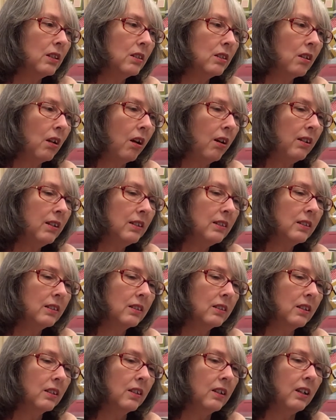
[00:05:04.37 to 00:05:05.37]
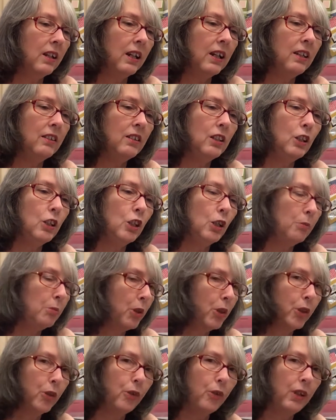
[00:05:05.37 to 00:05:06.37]
dies, and then number
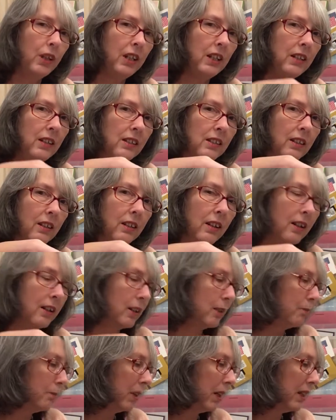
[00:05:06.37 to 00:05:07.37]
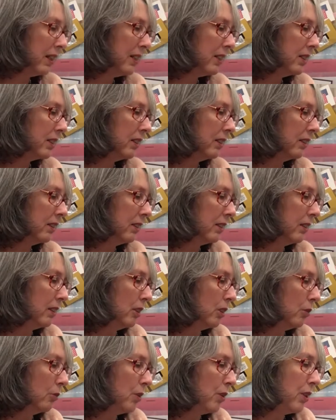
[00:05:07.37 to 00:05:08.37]
3 is a cutting plate.
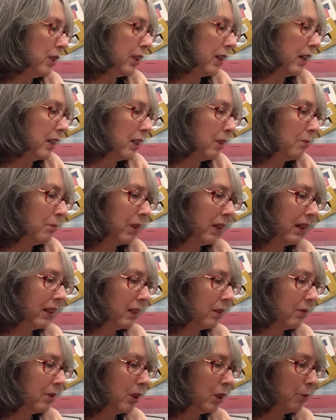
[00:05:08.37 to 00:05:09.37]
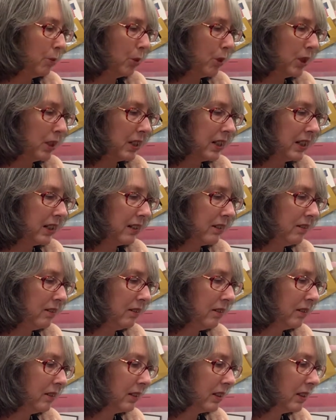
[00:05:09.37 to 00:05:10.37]
With your cutting plate, when you put it down,
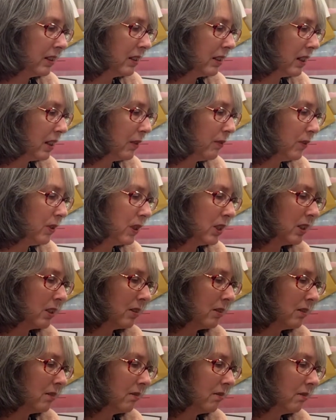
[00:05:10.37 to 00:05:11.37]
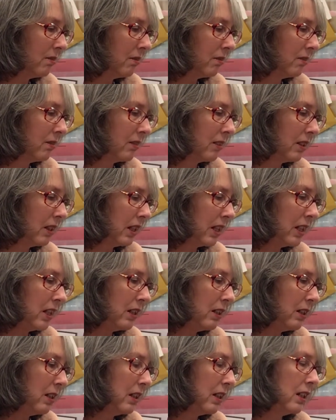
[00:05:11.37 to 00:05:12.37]
if it's
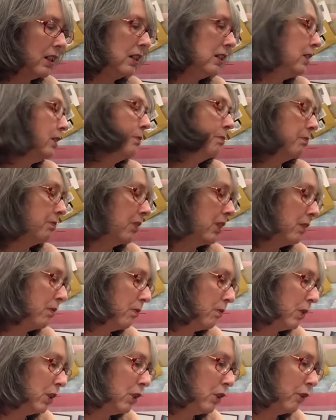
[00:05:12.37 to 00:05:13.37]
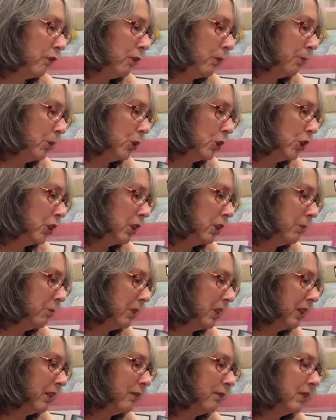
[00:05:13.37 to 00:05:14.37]
any if you push it in the
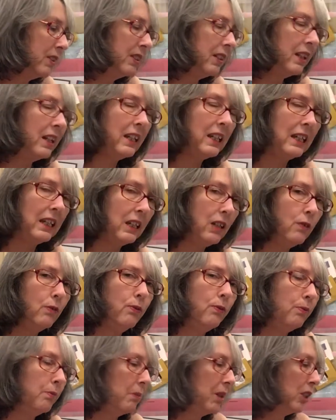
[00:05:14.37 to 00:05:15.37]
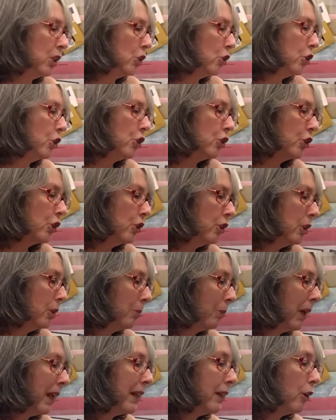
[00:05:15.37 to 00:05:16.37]
middle, if there's any give, make sure you turn the
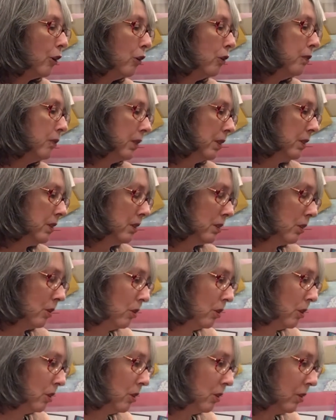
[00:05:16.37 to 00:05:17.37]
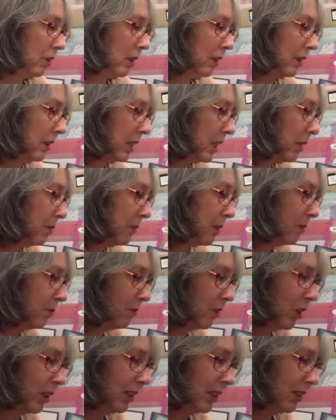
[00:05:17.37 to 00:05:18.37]
plate over so that you can keep them
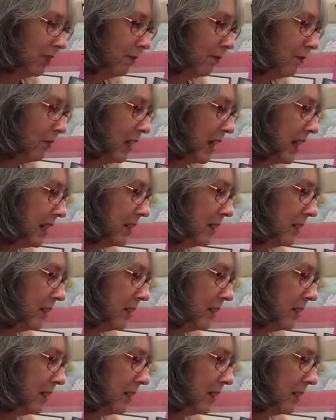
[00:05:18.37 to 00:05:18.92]
nice and flat.